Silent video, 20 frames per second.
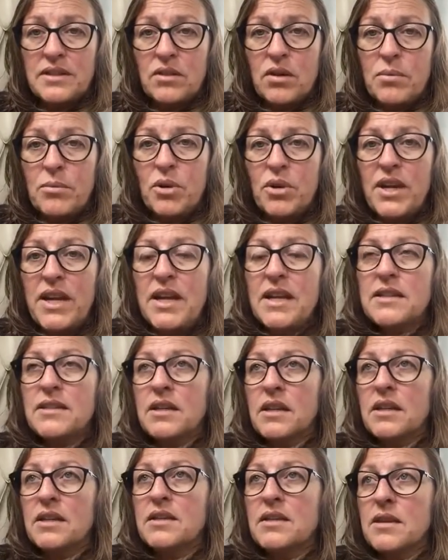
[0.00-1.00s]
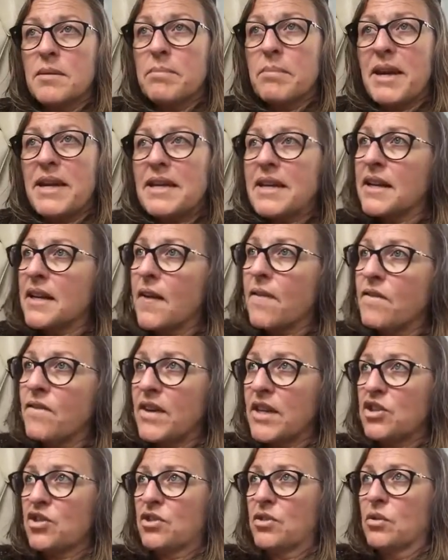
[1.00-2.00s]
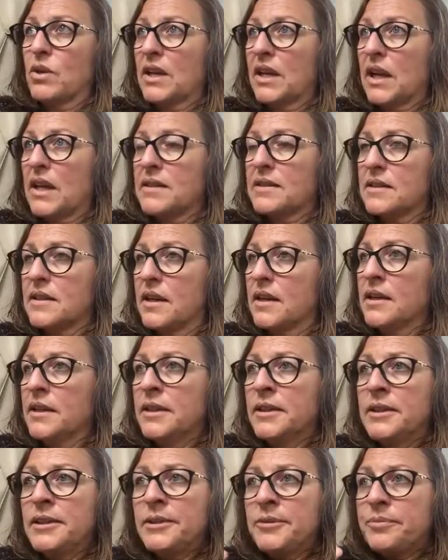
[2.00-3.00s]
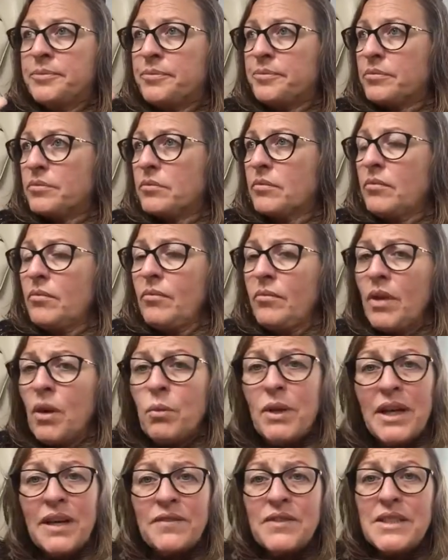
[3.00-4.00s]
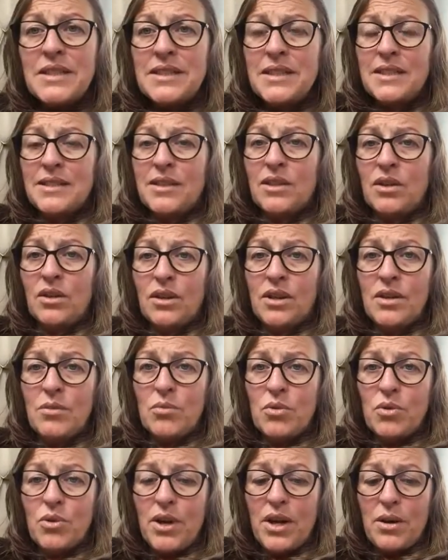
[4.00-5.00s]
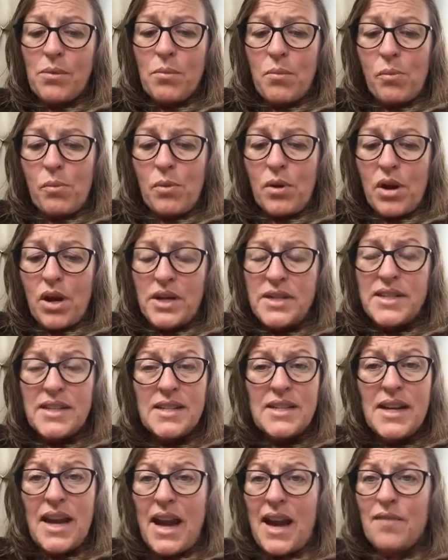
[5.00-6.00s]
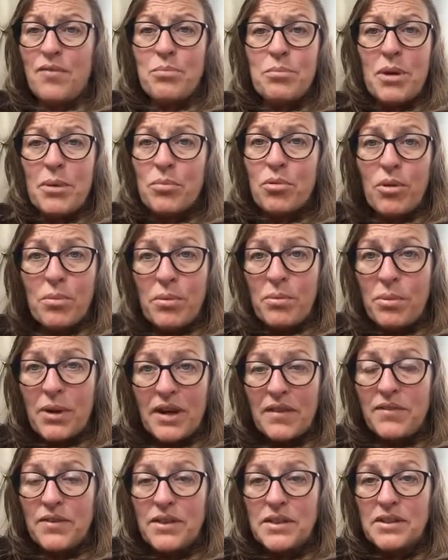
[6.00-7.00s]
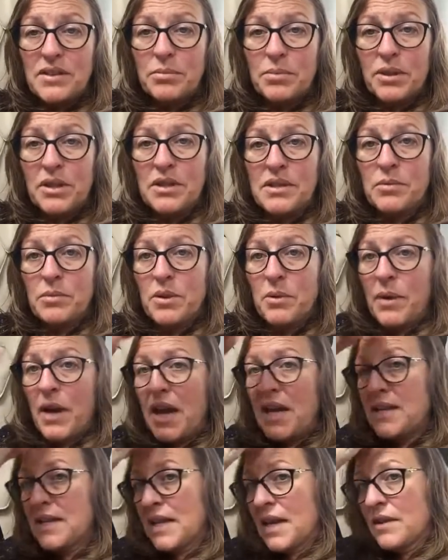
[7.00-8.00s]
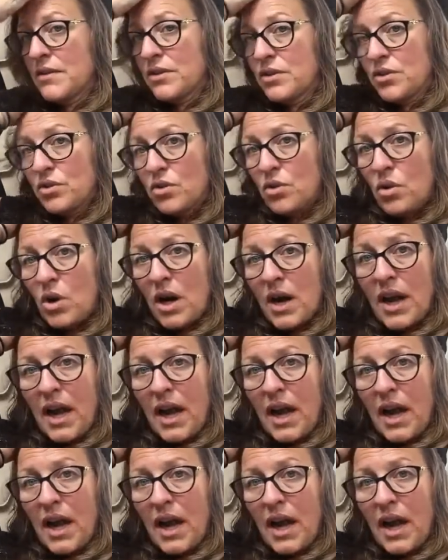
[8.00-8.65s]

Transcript: So I'm on here to make a confessional, I guess, that we left at 6 o'clock in the morning. I didn't have my proper breakfast because we were heading out the door.